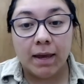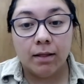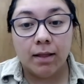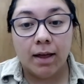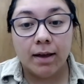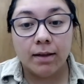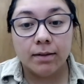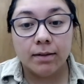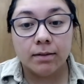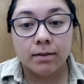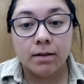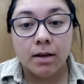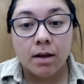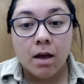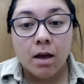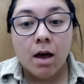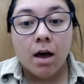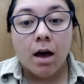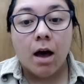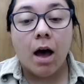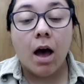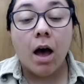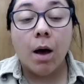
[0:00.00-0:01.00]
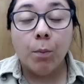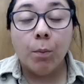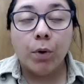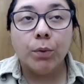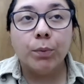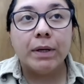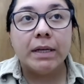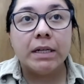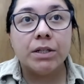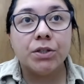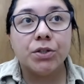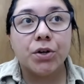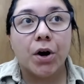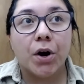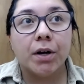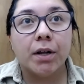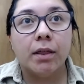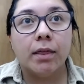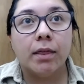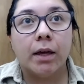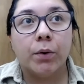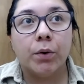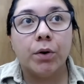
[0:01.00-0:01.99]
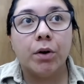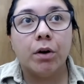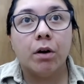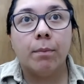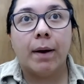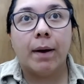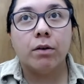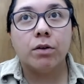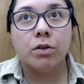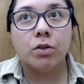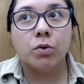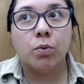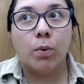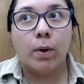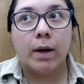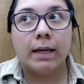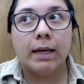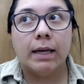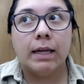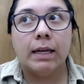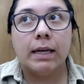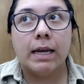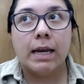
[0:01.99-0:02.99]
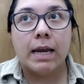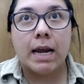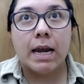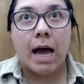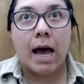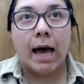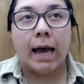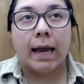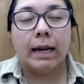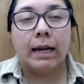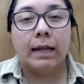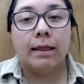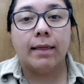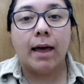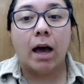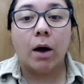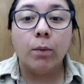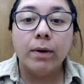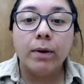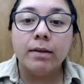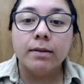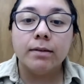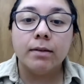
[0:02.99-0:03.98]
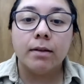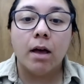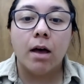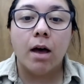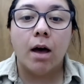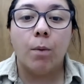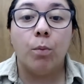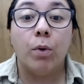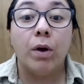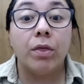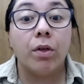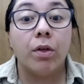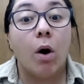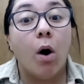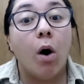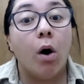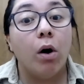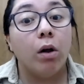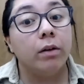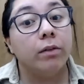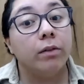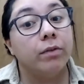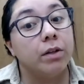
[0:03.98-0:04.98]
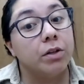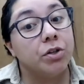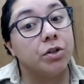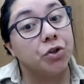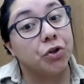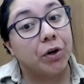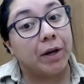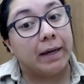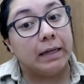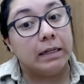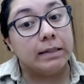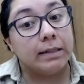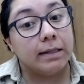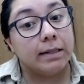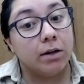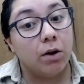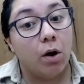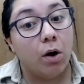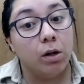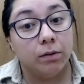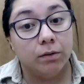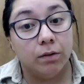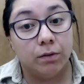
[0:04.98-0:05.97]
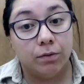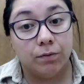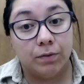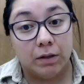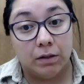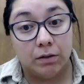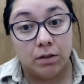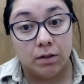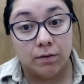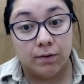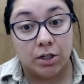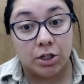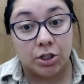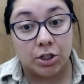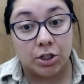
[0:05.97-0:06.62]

class? When we started, there were about 29, and that was with all of the trades and all of the field divisions.